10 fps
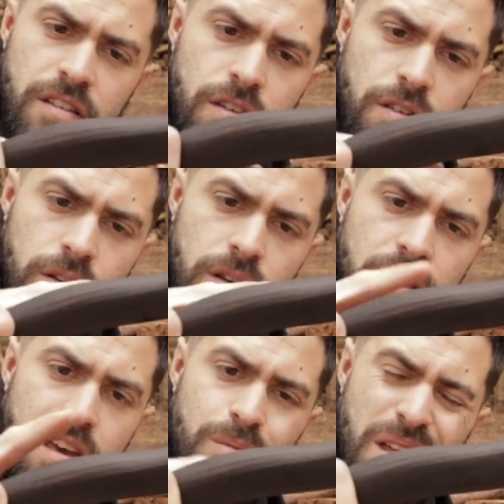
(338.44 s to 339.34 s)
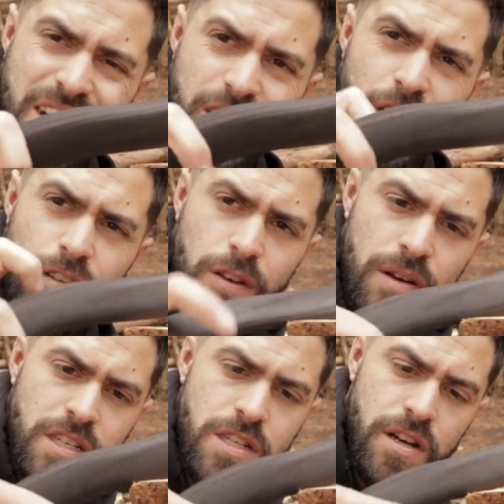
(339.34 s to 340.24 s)
to keep that curve to
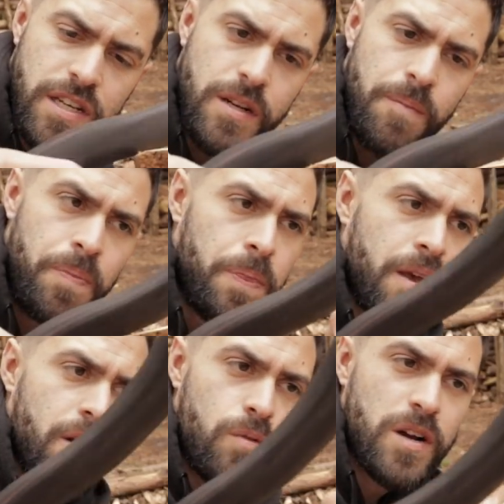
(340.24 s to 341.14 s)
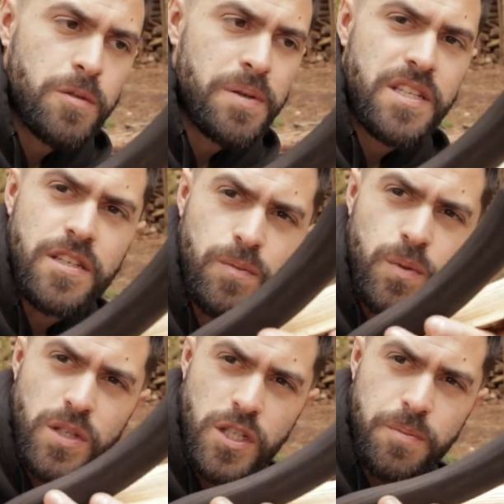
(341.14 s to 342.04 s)
it so that I can rest pieces of
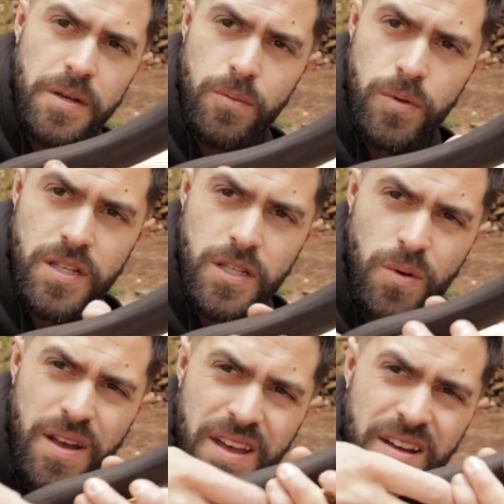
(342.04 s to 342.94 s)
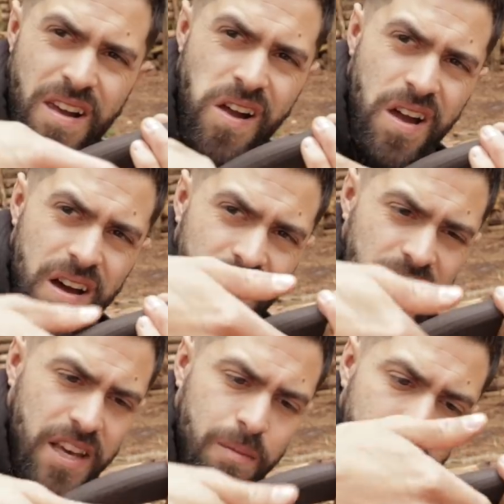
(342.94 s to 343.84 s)
wood and split wood this way and
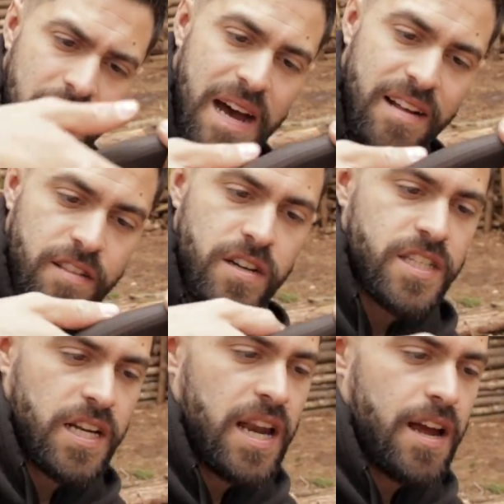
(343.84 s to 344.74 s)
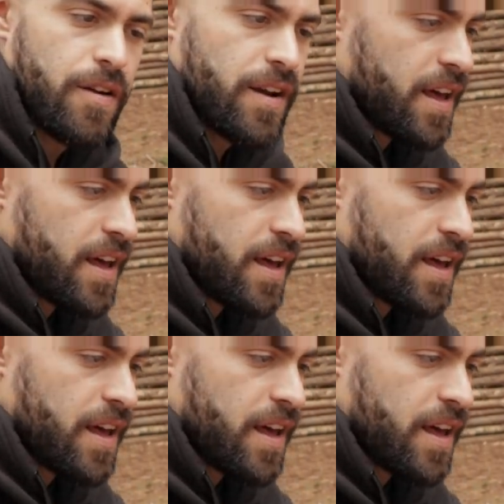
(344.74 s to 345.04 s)
then keep my hand nice and clear under